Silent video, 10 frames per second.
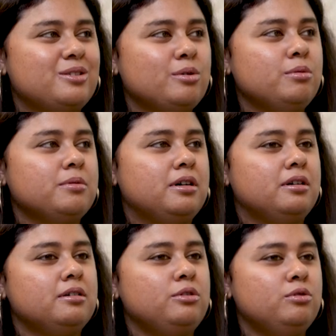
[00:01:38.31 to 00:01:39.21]
So
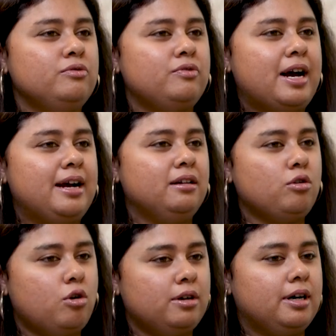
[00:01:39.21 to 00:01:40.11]
you've had a
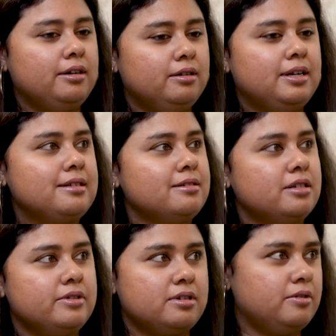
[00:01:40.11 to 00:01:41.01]
long career as a
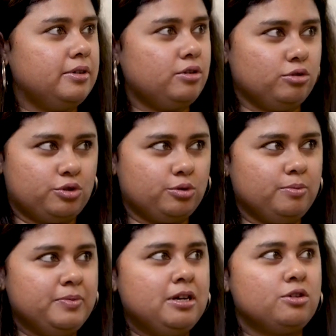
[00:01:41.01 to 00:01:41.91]
civil servant
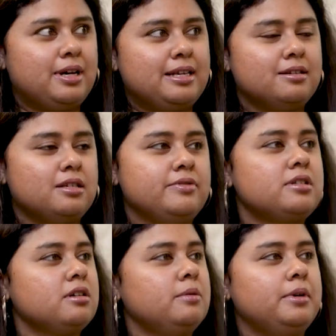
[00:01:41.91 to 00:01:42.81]
also. So as a
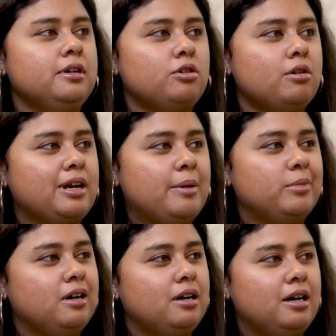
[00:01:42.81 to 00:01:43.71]
civil servant, your
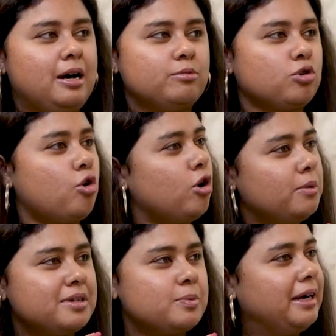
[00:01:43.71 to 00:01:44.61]
camera, I'm sure,
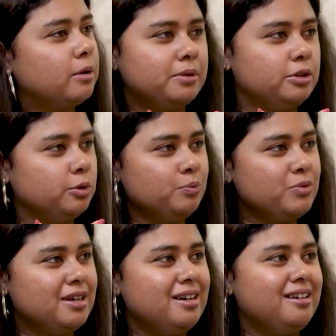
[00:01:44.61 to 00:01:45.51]
always went with you.
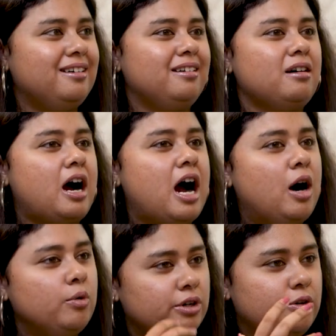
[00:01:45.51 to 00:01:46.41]

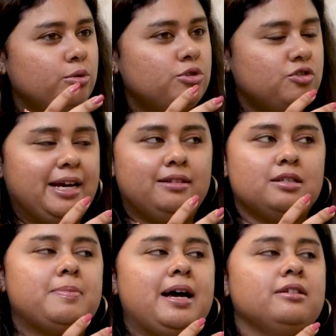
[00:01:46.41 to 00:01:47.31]
How did you strike
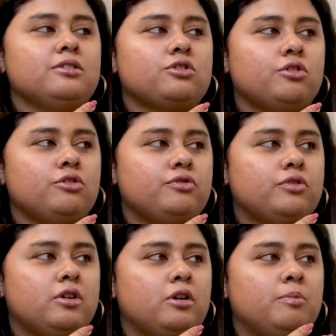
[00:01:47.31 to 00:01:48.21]
this balance of
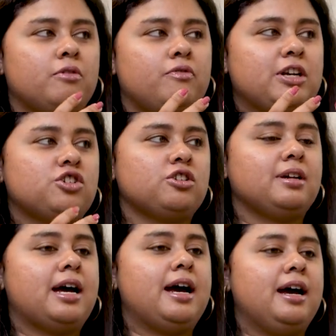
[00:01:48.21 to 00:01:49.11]

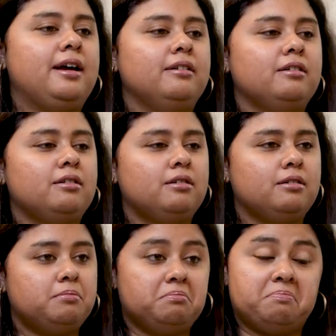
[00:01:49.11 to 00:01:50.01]
profession and
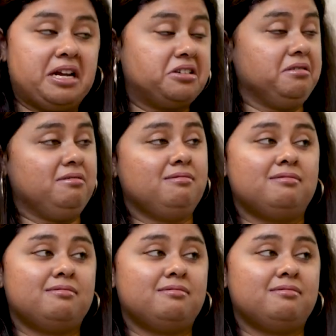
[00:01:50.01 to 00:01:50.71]
passion?